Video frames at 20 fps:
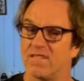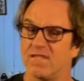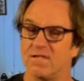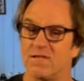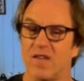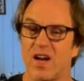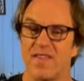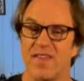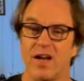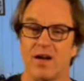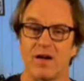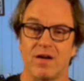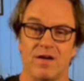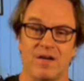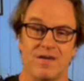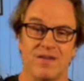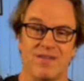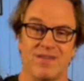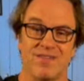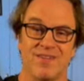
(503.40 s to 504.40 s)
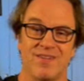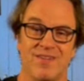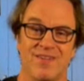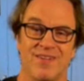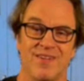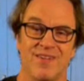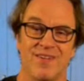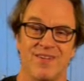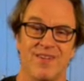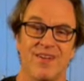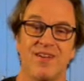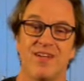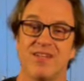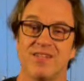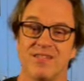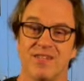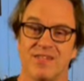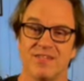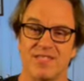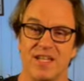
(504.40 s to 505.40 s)
Right there.
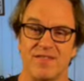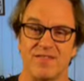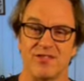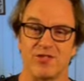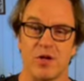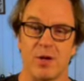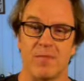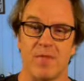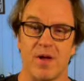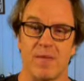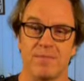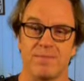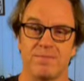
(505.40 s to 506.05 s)
7 sharp 9.